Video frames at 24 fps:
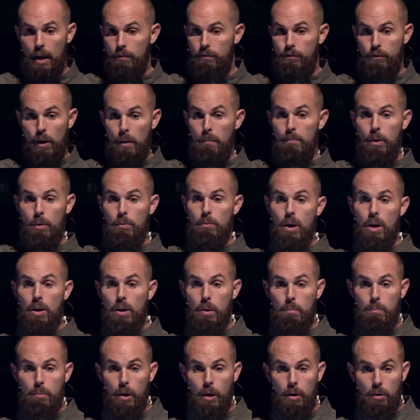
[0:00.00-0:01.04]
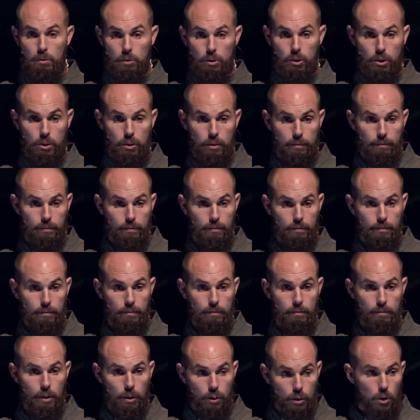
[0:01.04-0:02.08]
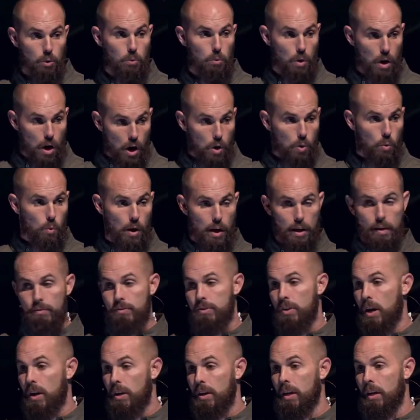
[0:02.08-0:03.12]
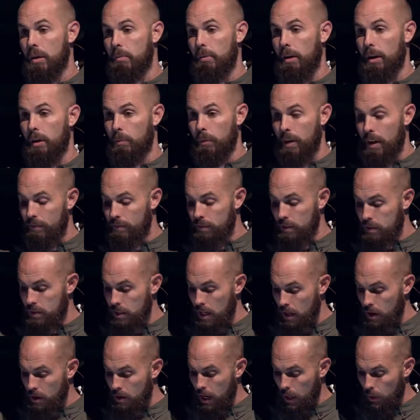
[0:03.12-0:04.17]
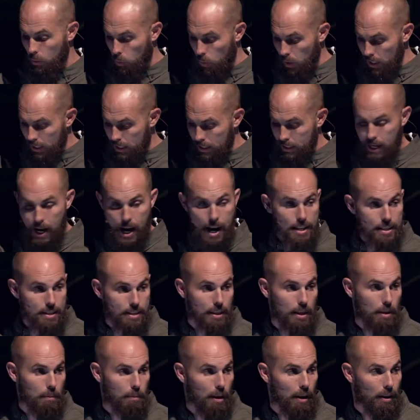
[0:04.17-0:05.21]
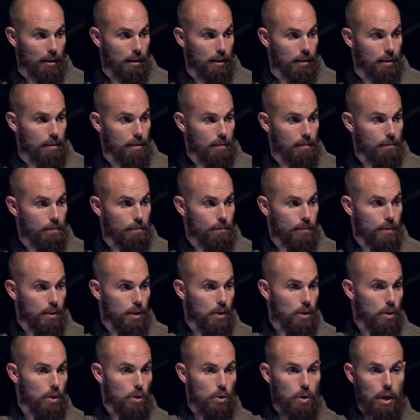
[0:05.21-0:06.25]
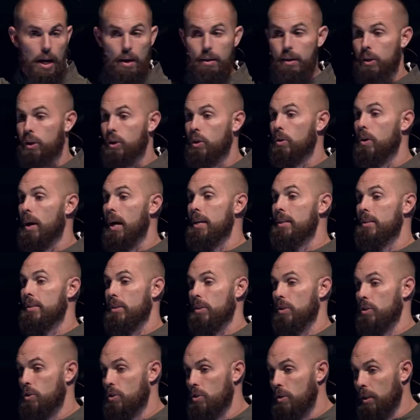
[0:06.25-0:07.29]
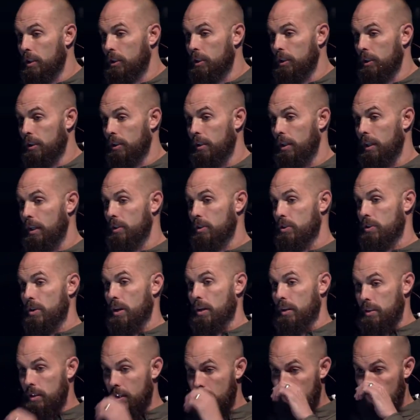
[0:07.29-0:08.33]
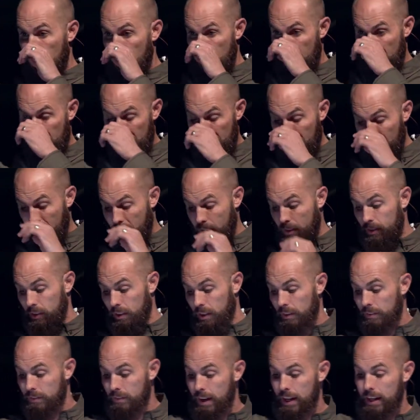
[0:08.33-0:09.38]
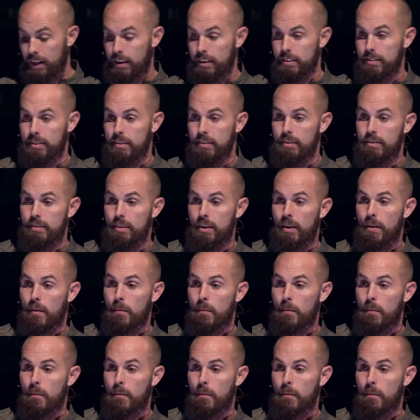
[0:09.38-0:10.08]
from the wrong approach. There's a wrong way of talking about it. We have to say, okay, what did God say about it? How did Christ instruct, instruct us on how to handle our finances?